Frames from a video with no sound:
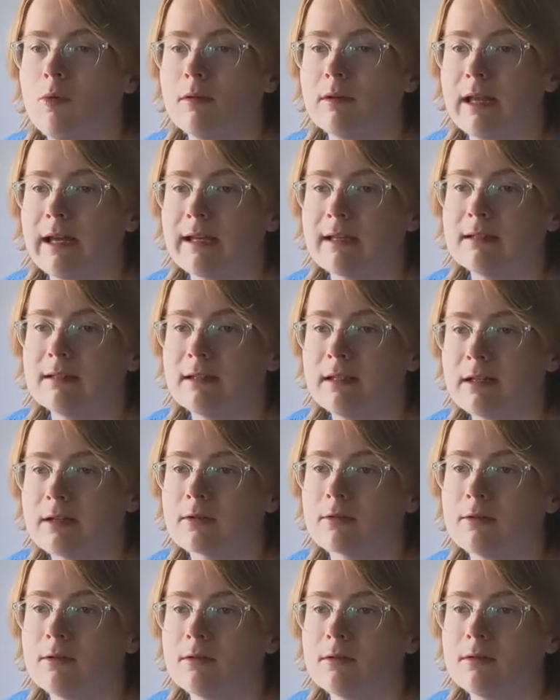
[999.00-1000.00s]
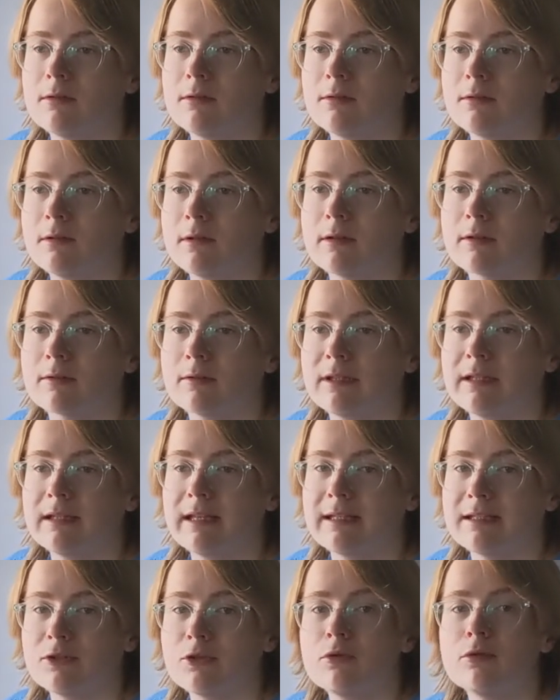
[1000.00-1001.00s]
like literally
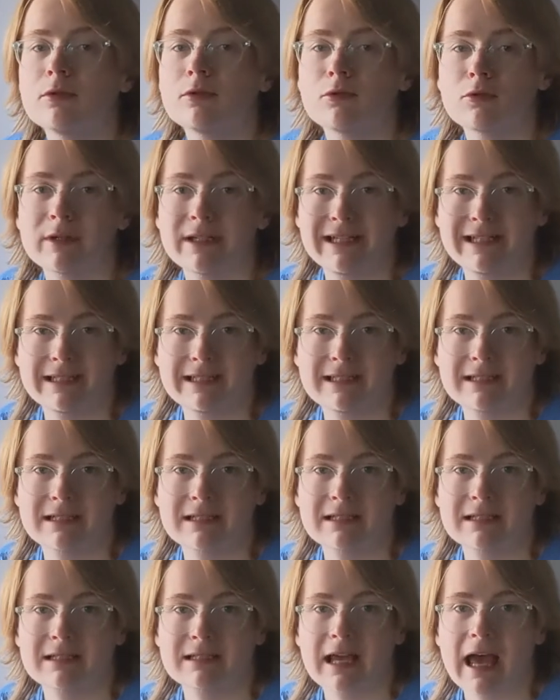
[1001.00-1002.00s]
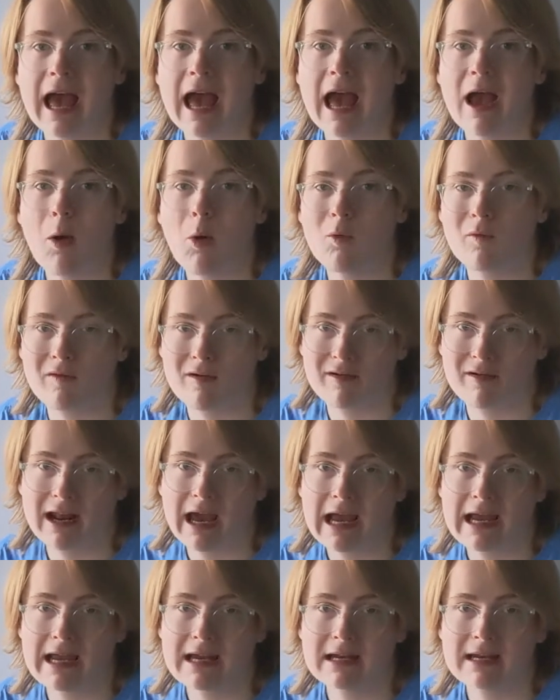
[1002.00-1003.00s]
like 2 degrees
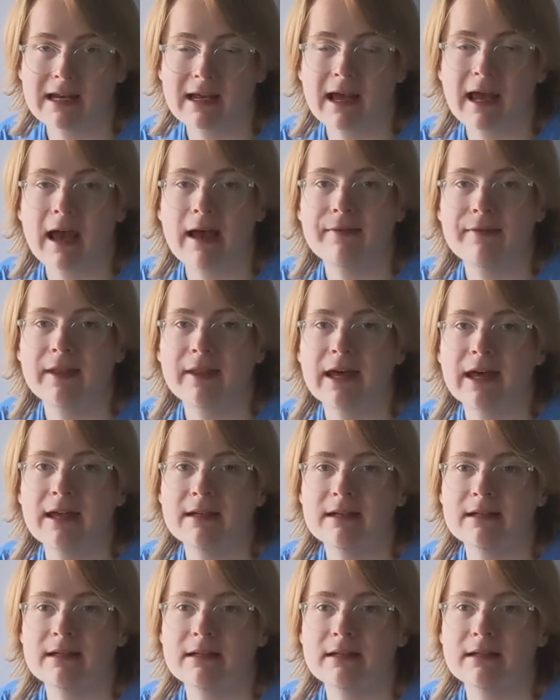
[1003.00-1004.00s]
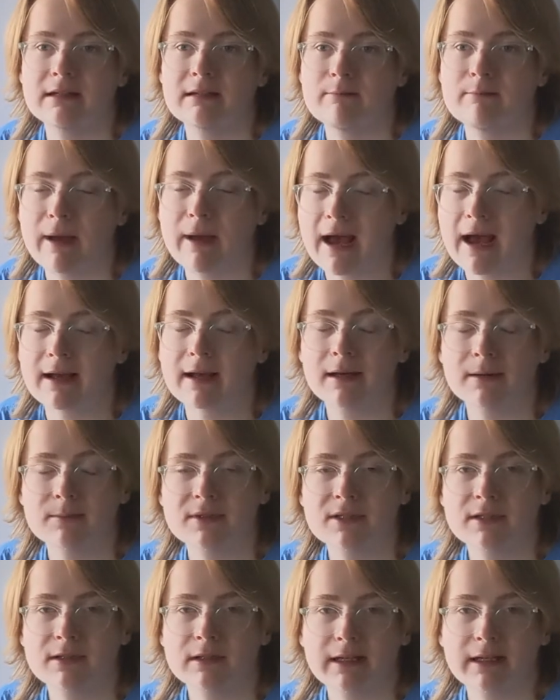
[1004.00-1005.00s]
overnight, and then back
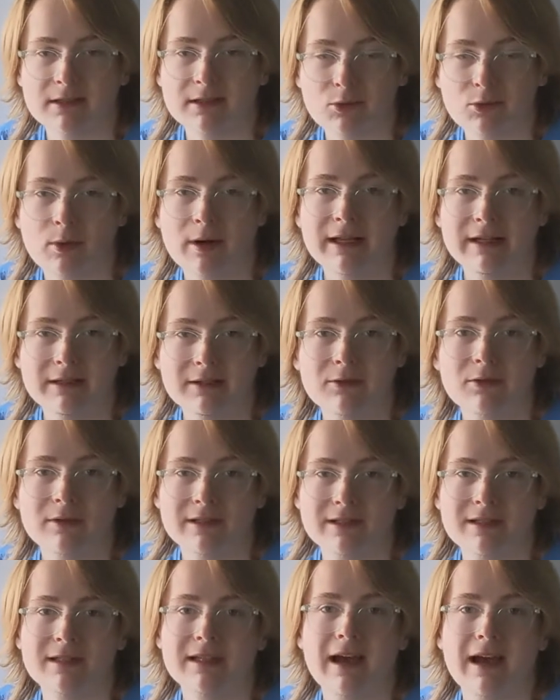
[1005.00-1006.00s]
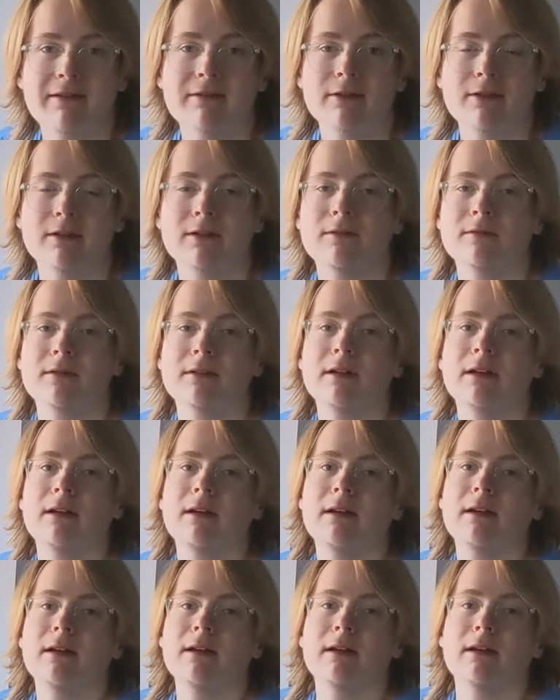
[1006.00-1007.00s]
up to like 20 degrees in the afternoon.
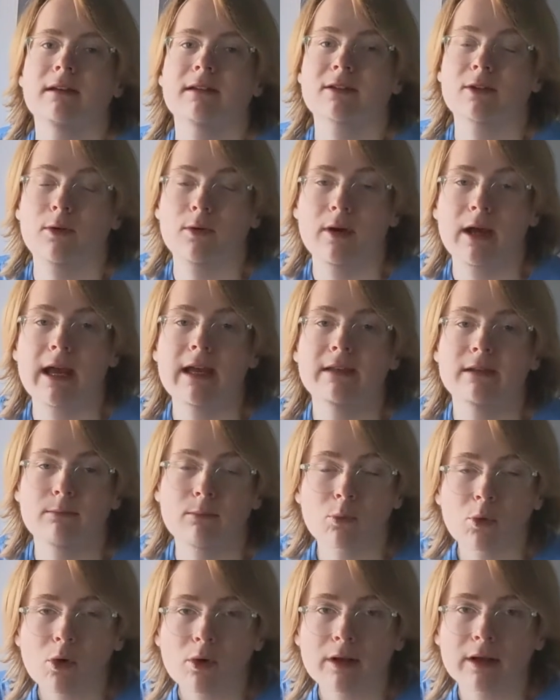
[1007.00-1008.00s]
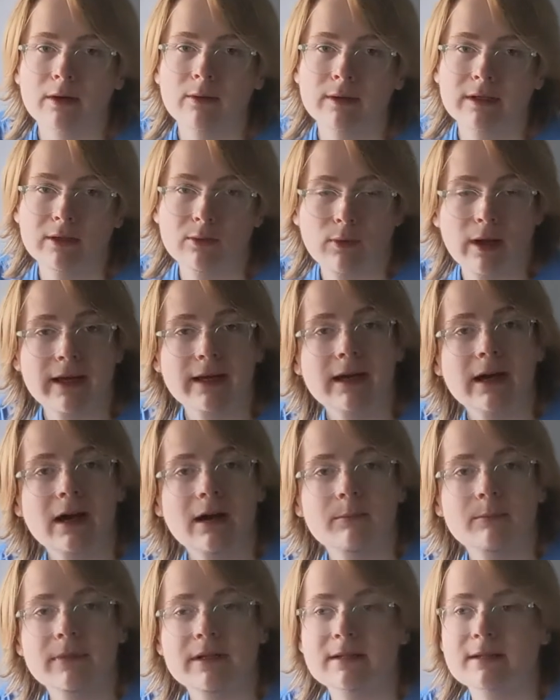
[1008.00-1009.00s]
So in the morning when you wake
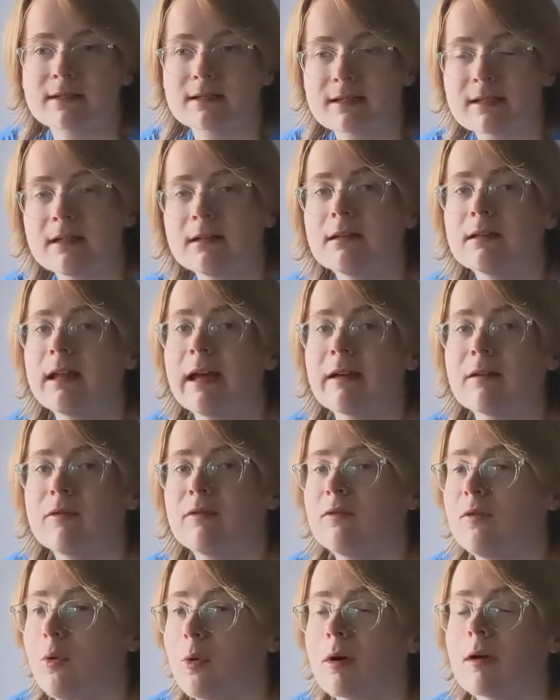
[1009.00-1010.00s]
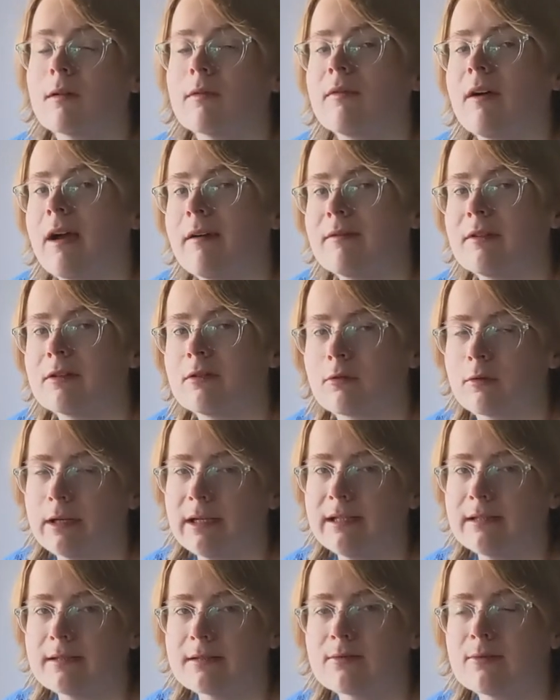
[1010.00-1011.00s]
up, it's still like 4 or 5
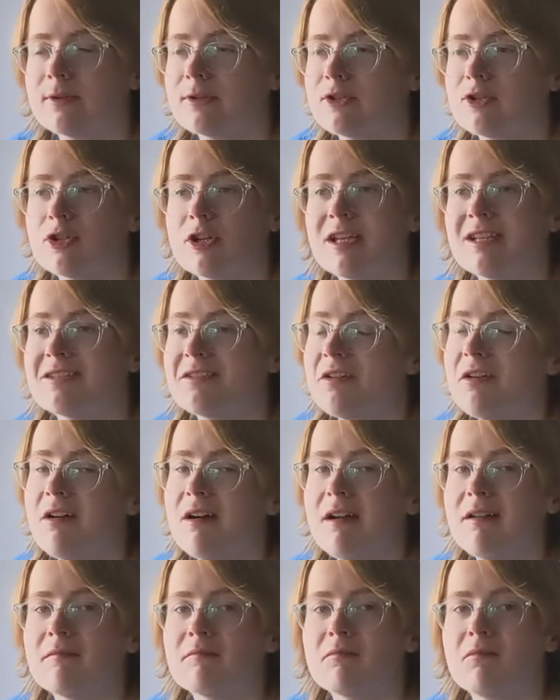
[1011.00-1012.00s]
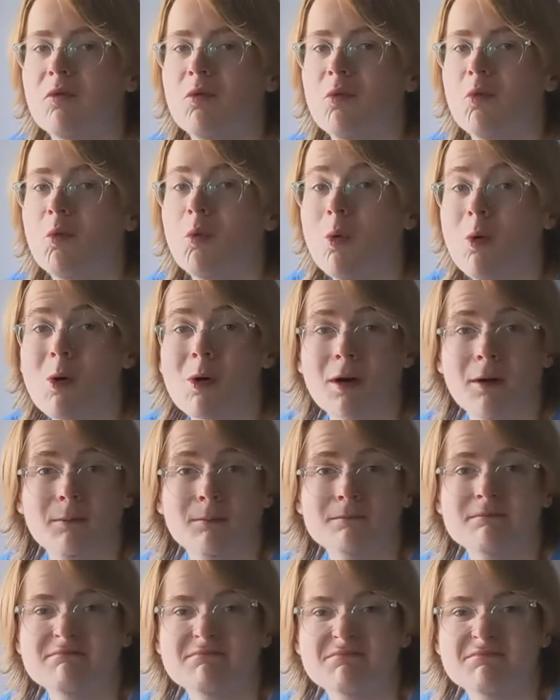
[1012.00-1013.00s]
degrees, which is not
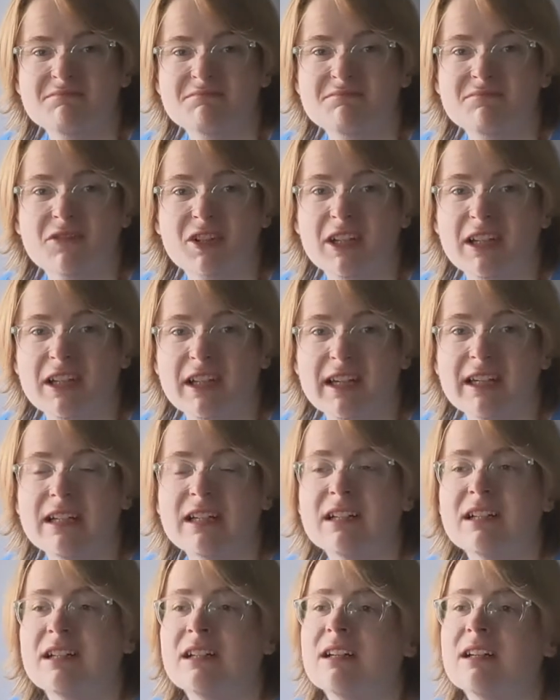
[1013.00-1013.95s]
warm, really.